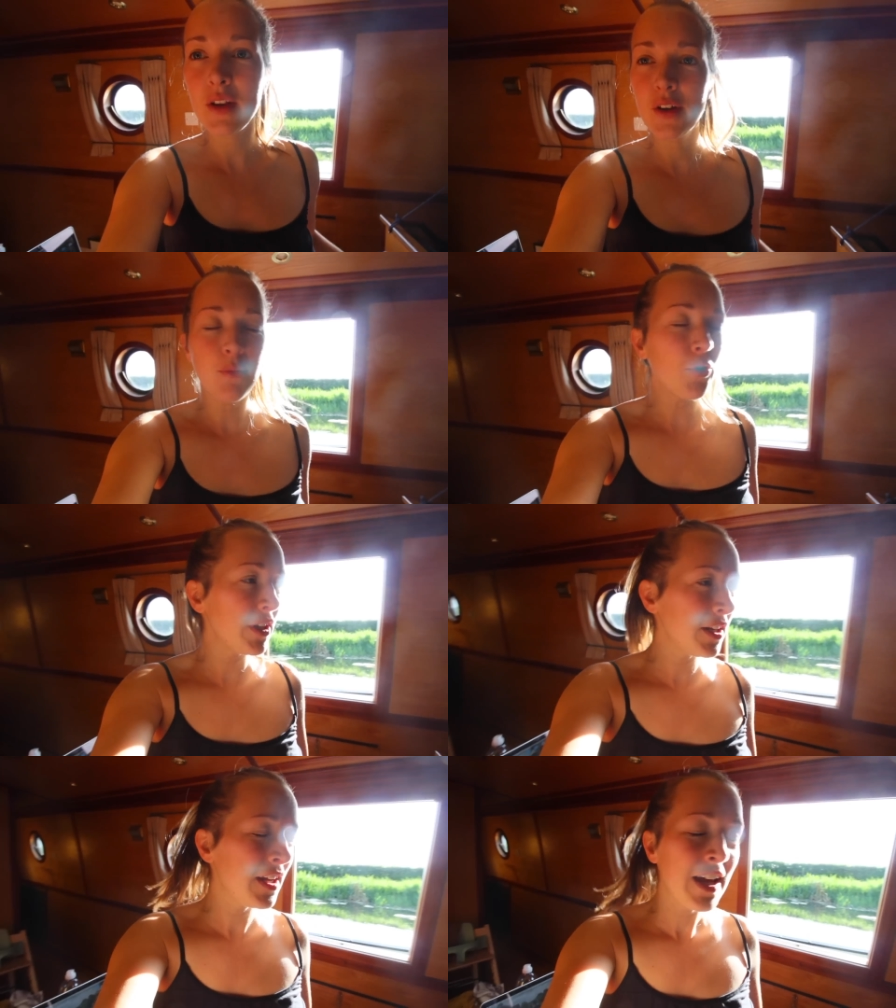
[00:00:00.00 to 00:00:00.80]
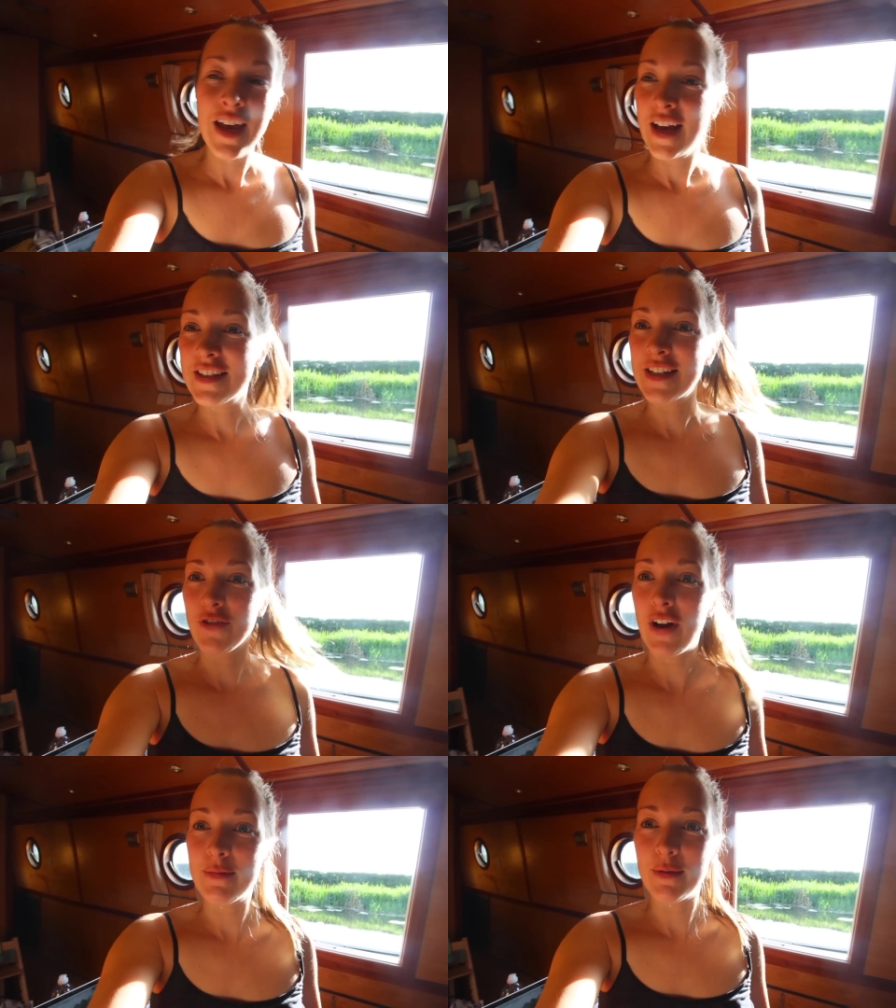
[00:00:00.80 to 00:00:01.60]
Good morning. It's an
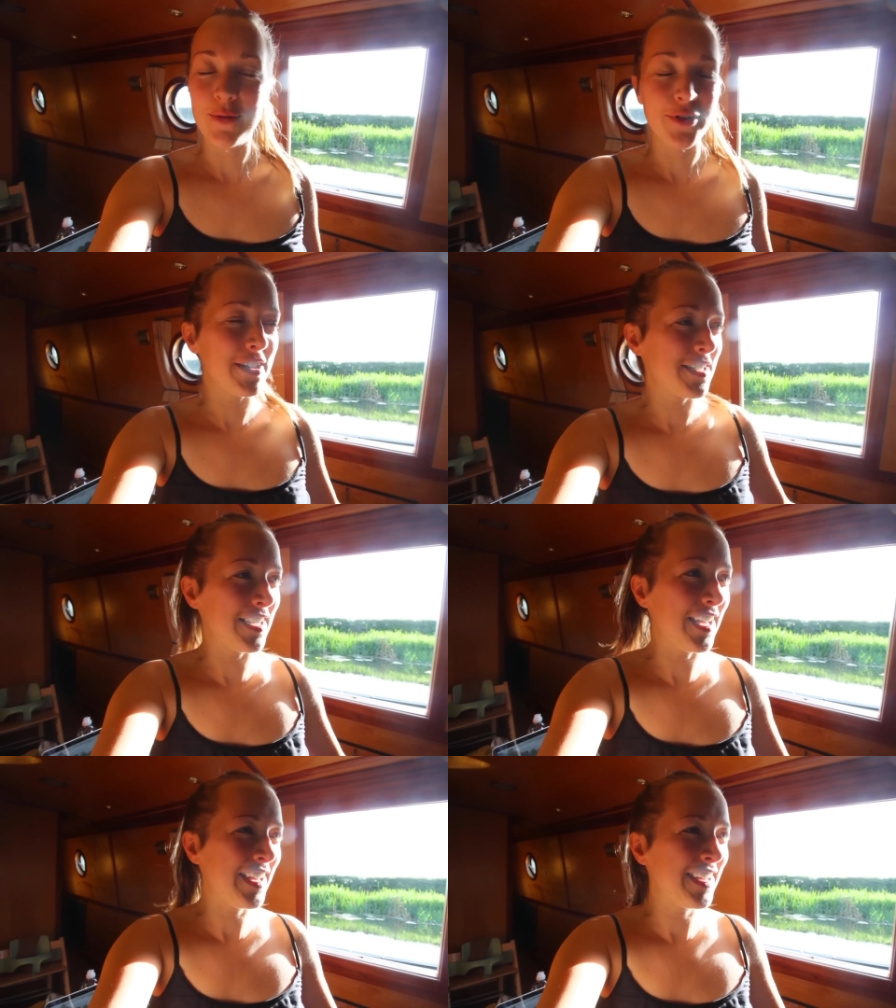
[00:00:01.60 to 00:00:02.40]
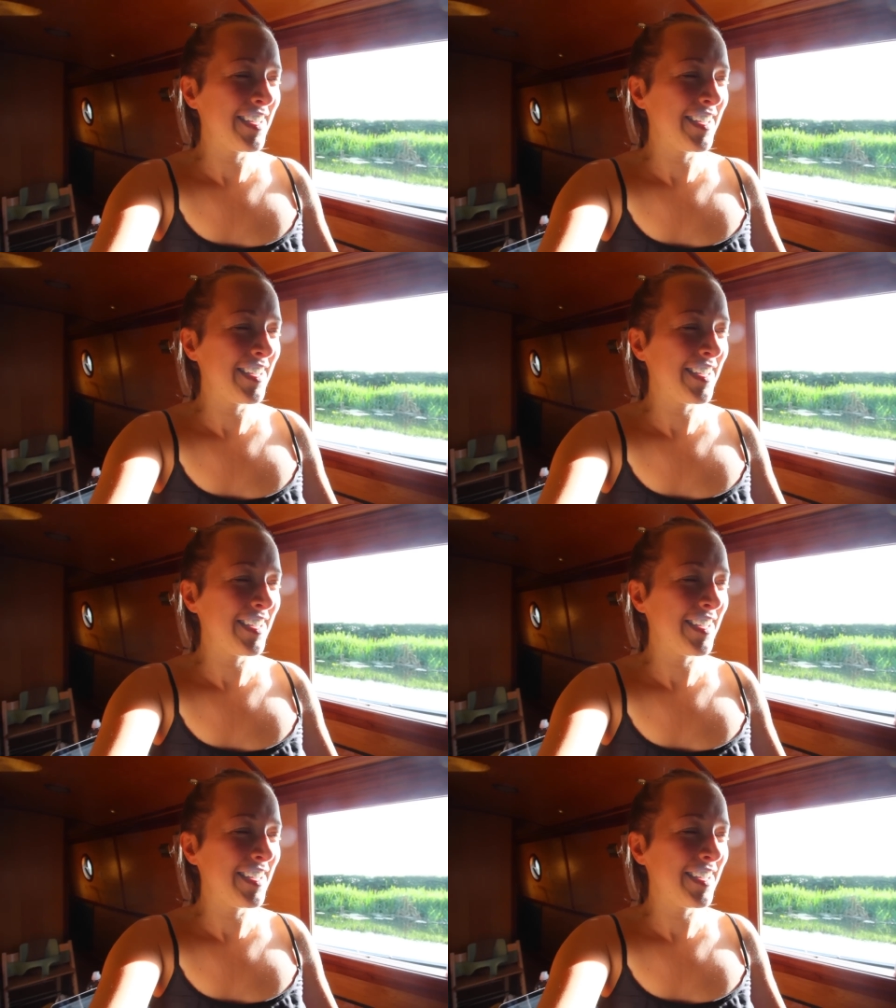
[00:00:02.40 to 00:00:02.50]
incredible morning today.